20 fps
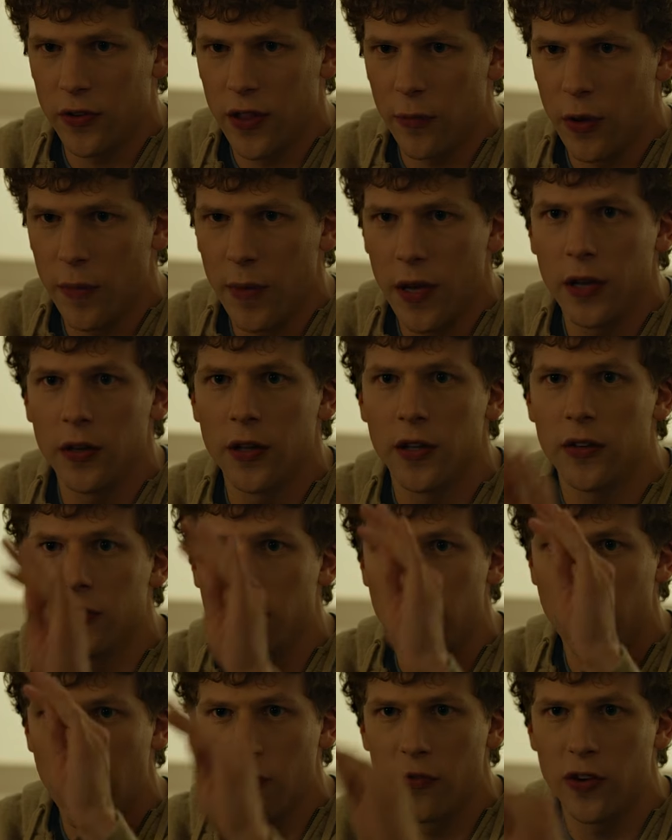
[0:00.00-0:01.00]
If you're running a
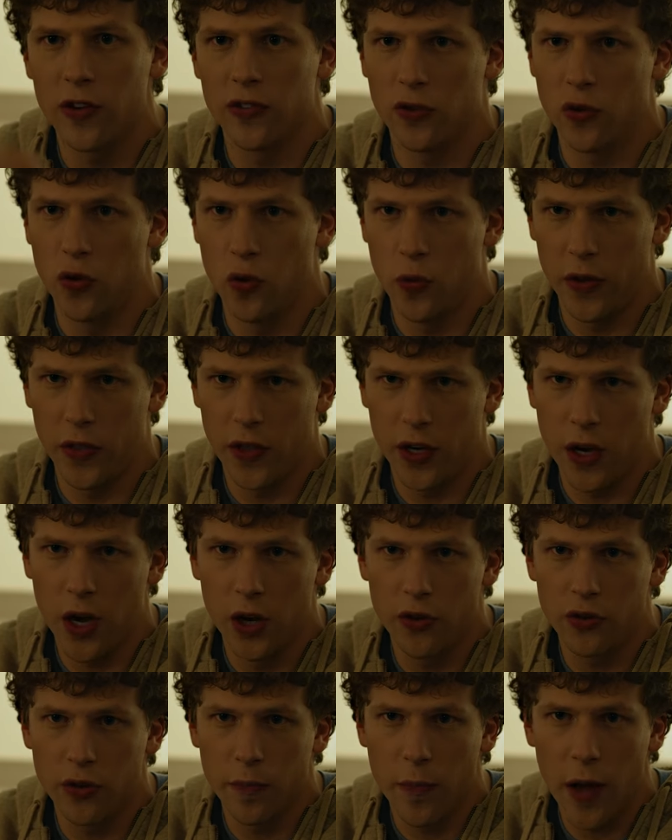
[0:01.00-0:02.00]
growth stage company
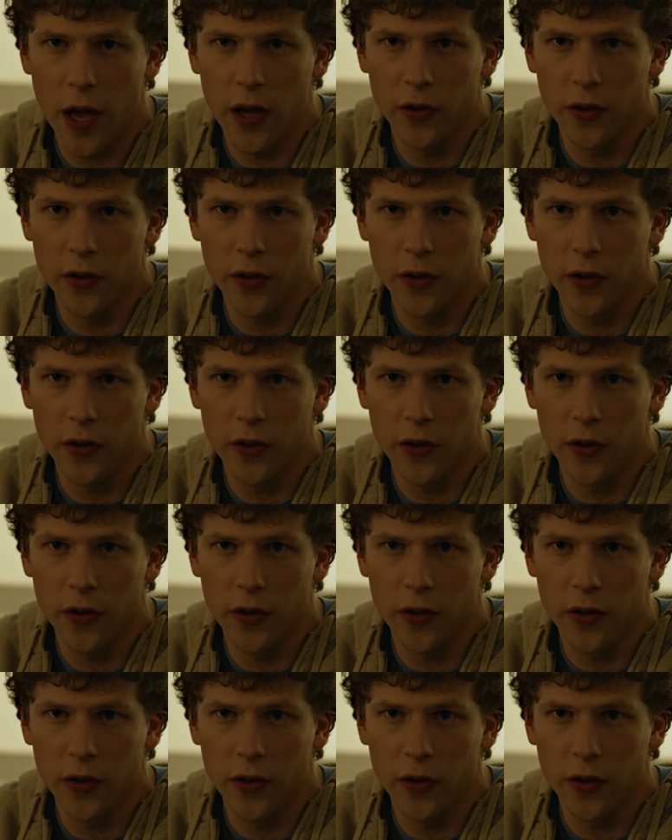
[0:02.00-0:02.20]
and looking